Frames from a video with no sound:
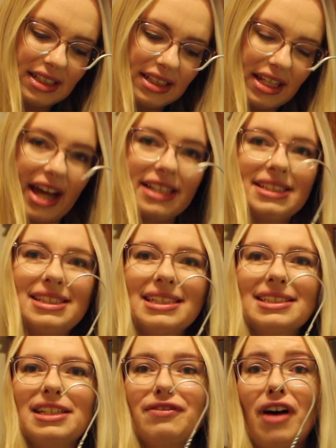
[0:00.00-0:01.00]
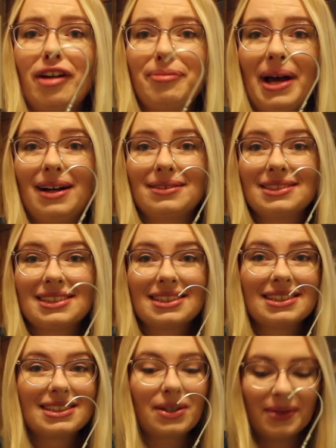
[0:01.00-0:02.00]
yeah, it's
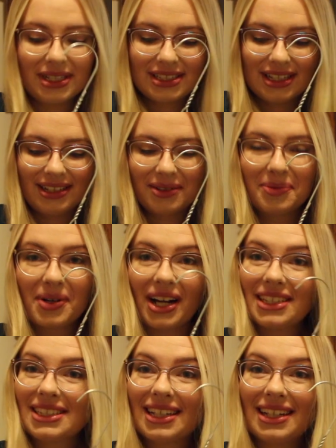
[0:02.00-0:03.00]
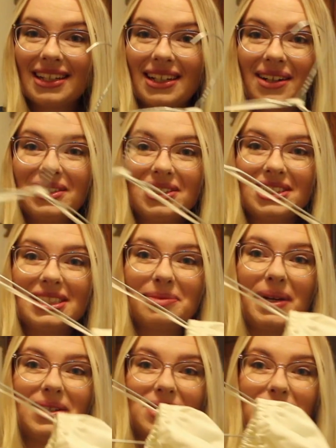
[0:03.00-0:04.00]
£65, so it's a little pricier than I would usually
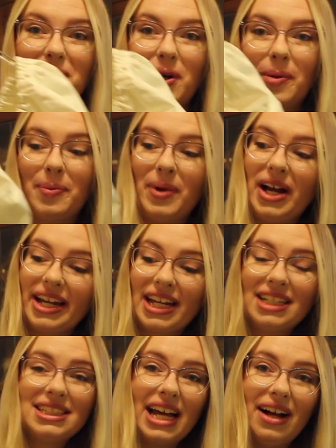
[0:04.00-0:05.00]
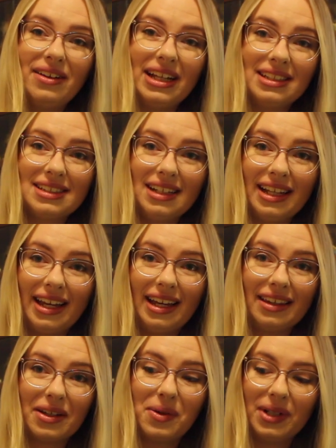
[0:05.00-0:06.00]
spend on a top, but I can tell
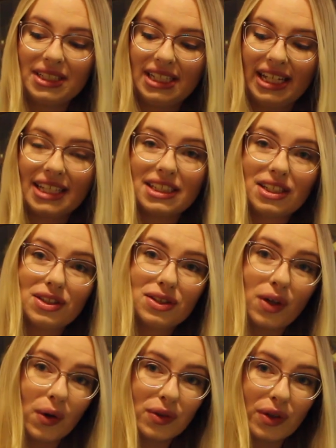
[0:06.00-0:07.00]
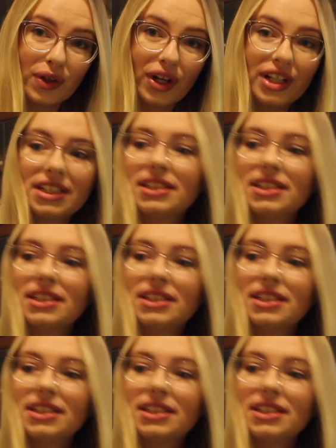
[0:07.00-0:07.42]
instantly the quality is so good.